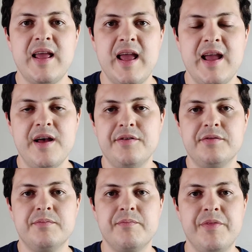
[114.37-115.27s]

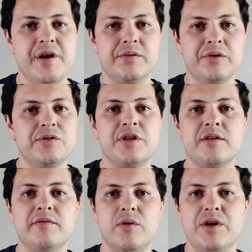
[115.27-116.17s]
And they're losing
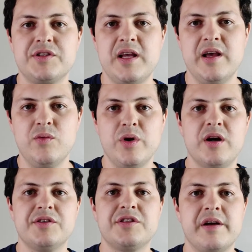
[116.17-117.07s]
a voice, and we
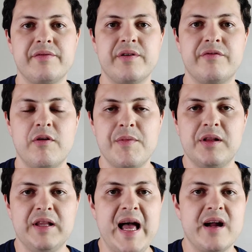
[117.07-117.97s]
all suffer from the
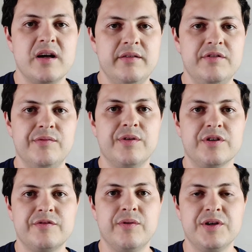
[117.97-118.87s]
lack of
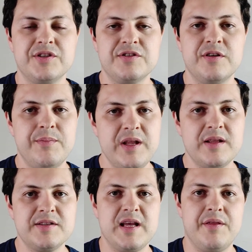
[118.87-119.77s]
diverse voices and
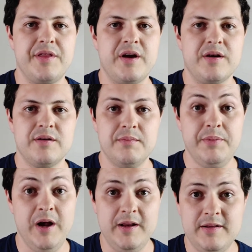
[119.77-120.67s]
opinions out there.
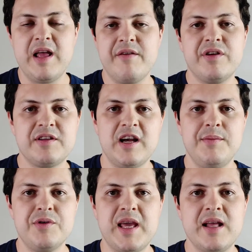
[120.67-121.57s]
But every
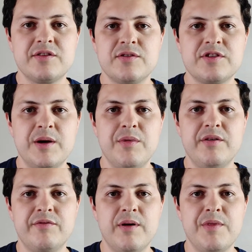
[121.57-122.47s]
time you cancel
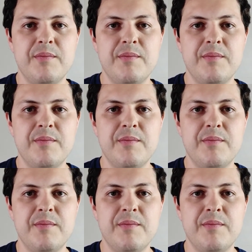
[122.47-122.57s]
someone from the